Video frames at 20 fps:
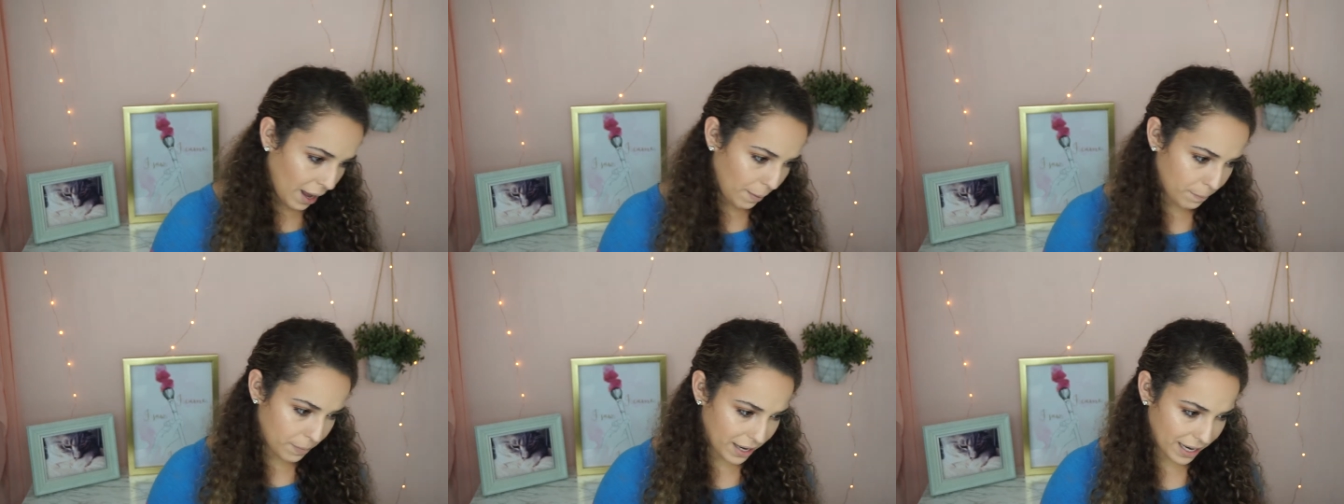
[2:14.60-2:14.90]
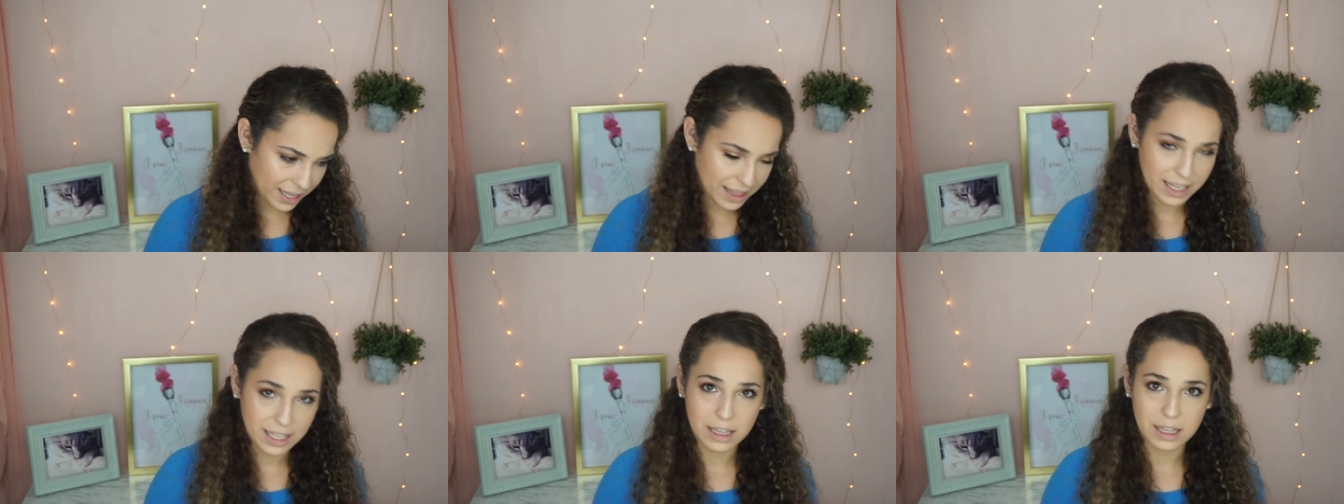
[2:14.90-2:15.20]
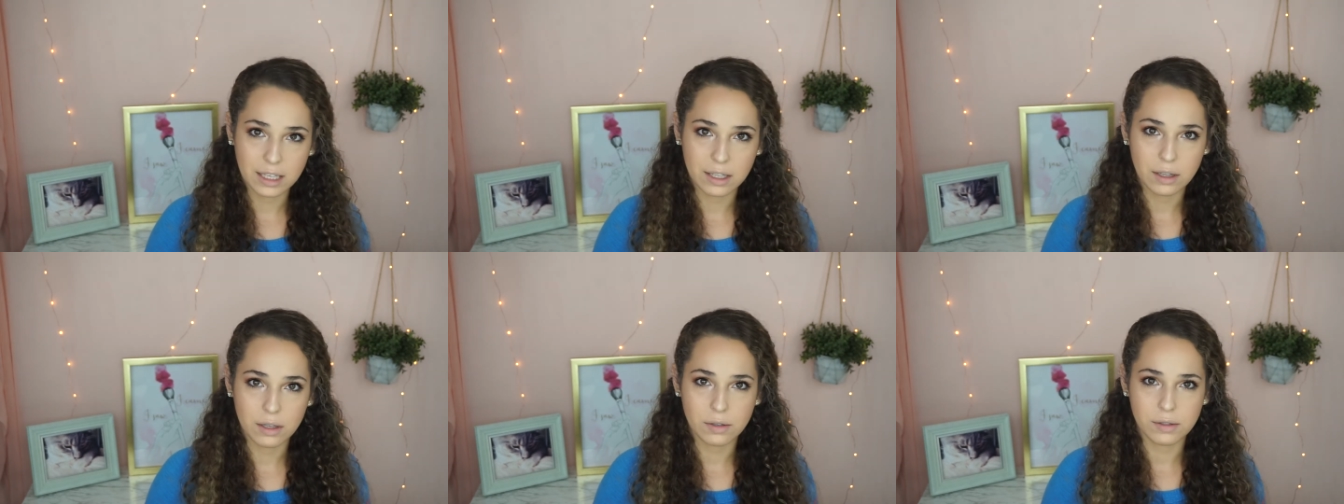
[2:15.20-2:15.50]
but I think
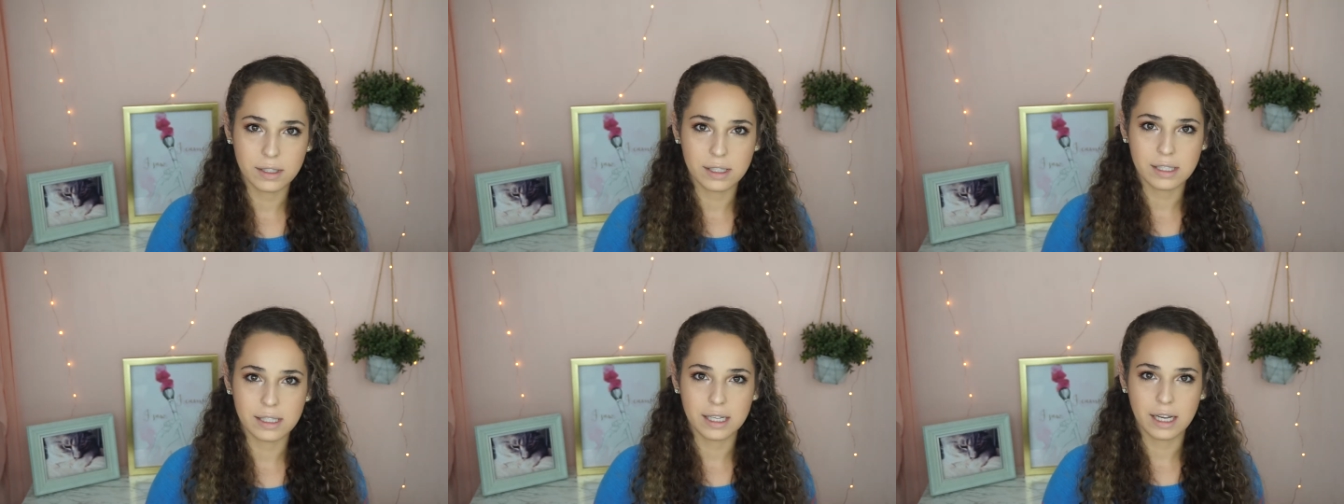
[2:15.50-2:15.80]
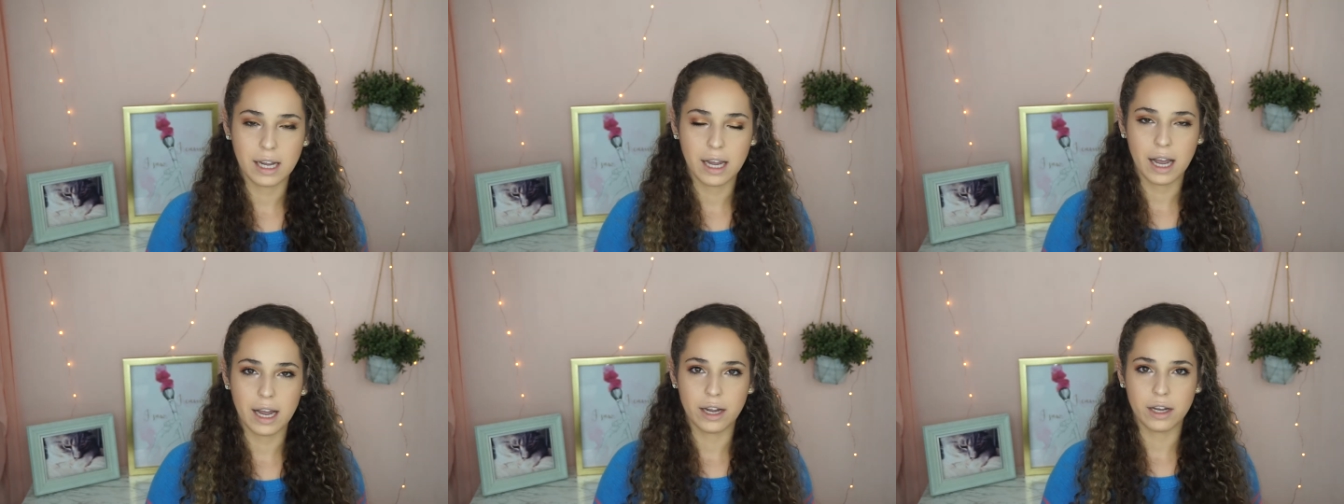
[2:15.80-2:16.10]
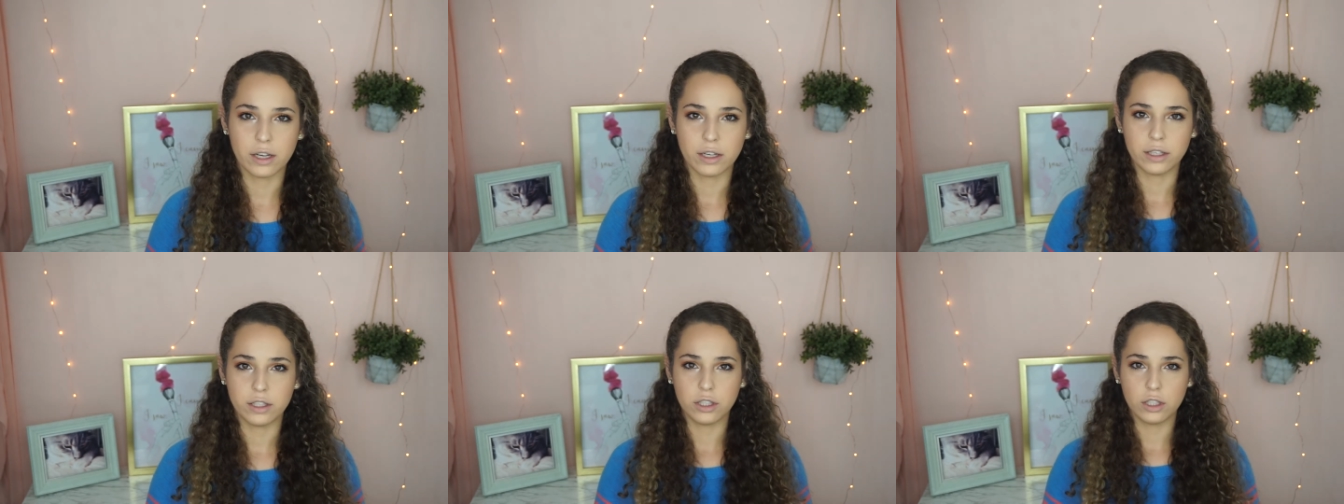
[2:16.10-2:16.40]
the closest thing I
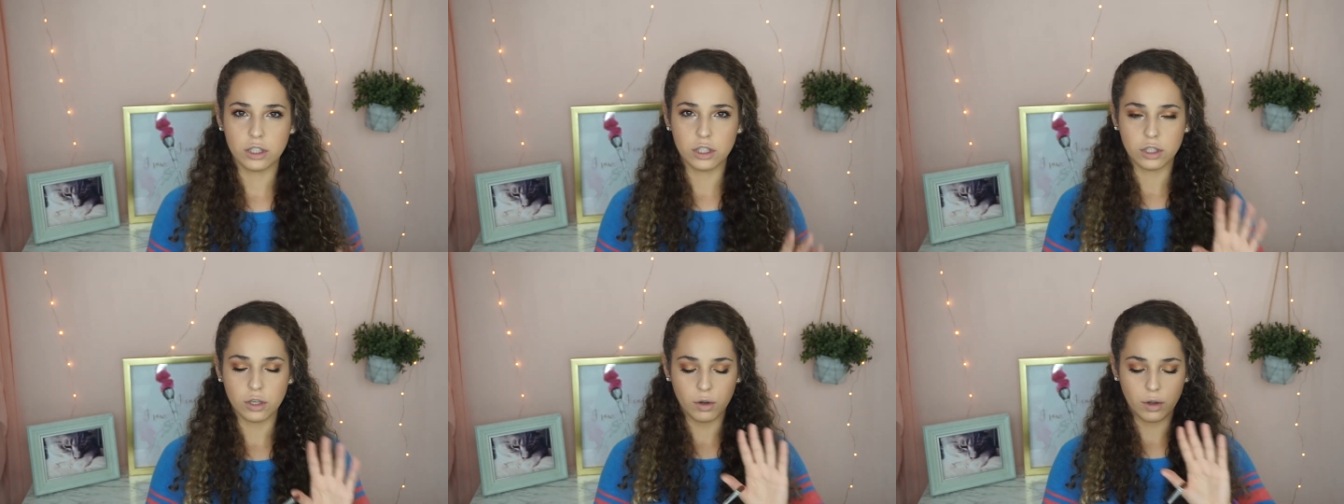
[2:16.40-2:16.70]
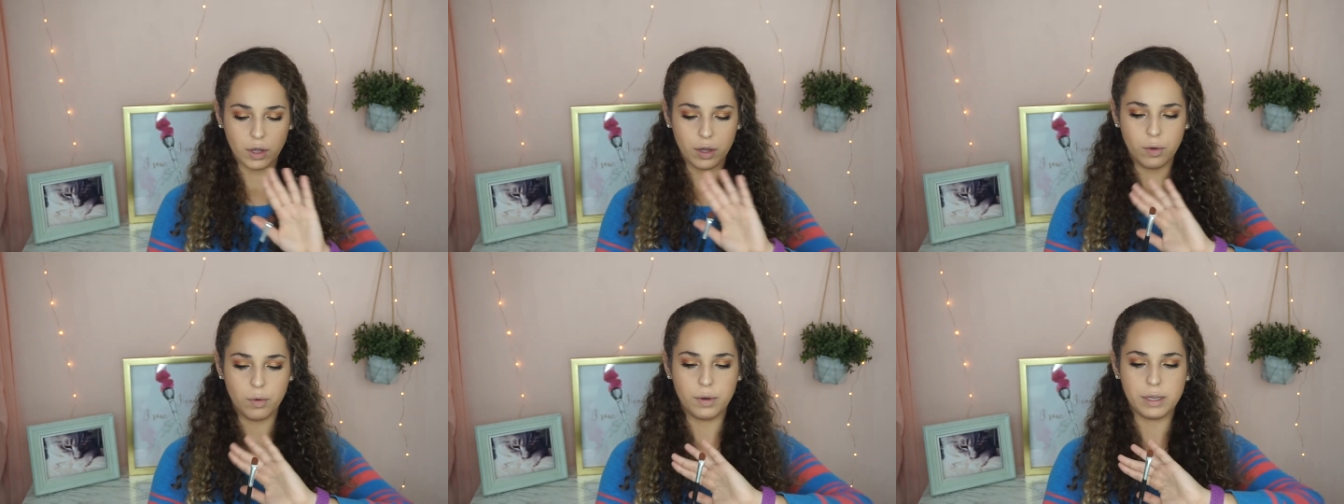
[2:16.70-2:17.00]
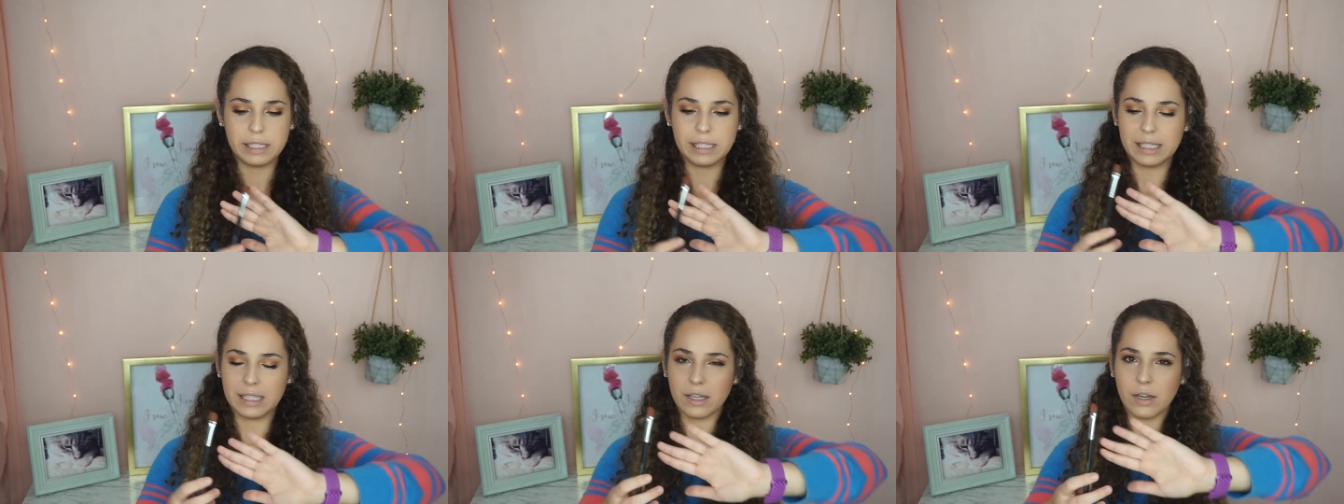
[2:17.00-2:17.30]
could show you
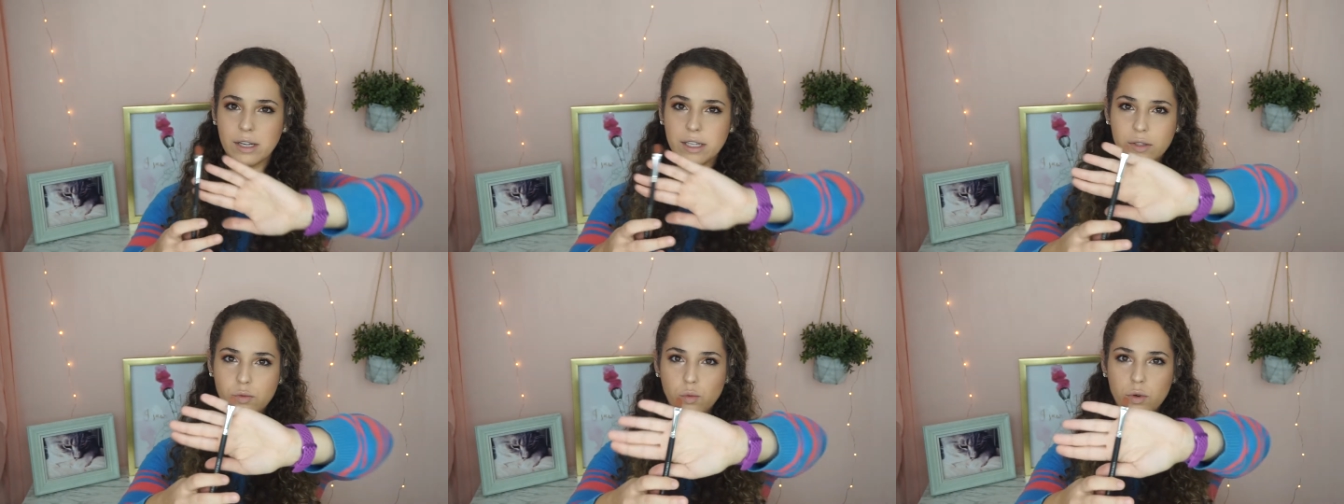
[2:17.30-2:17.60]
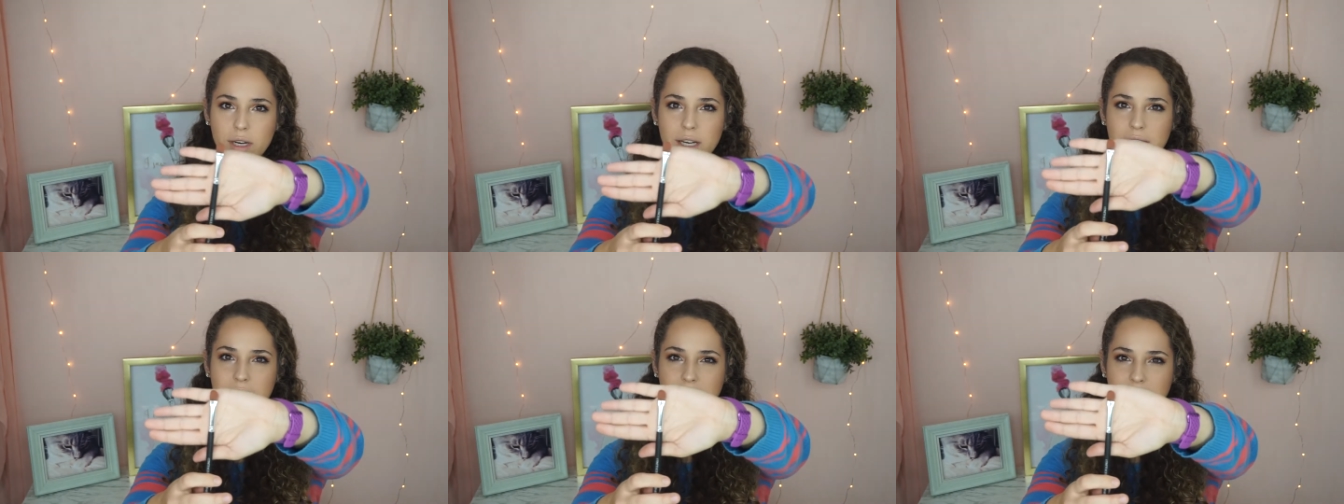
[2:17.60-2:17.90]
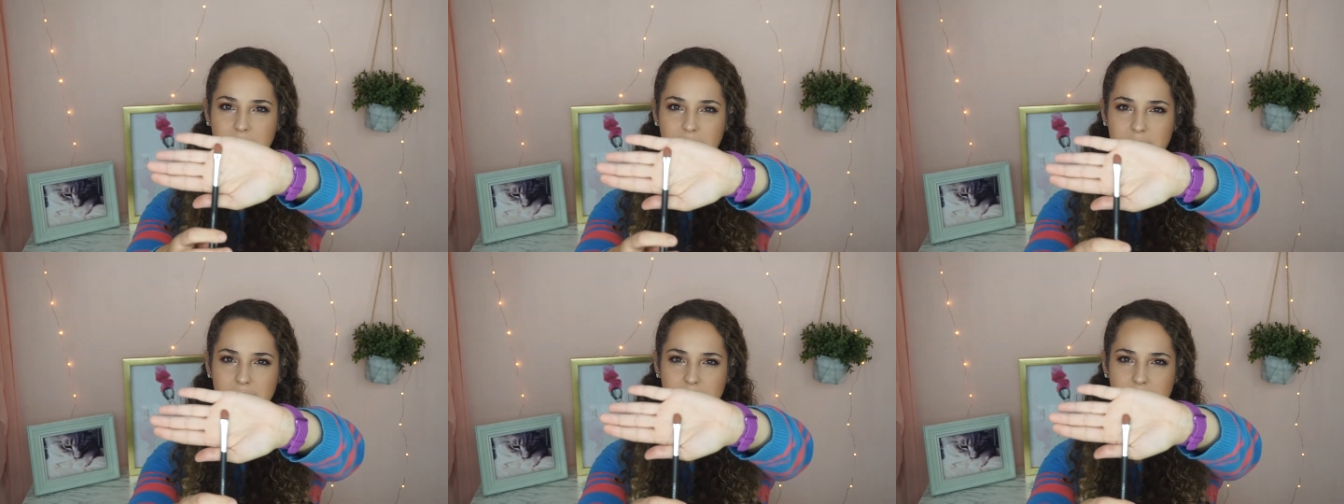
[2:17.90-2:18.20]
is one of
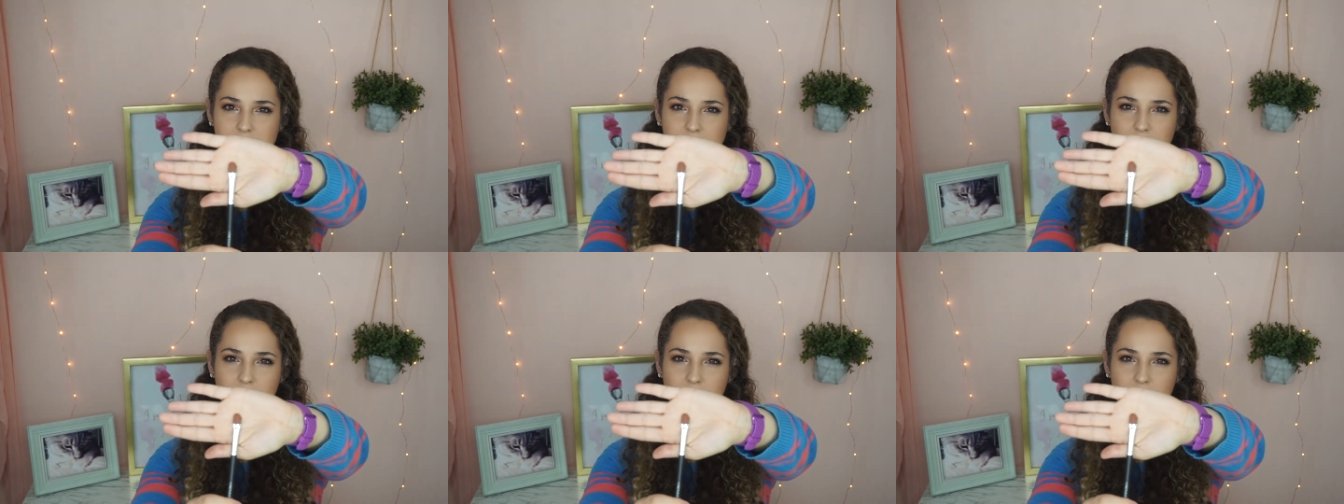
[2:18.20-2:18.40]
these.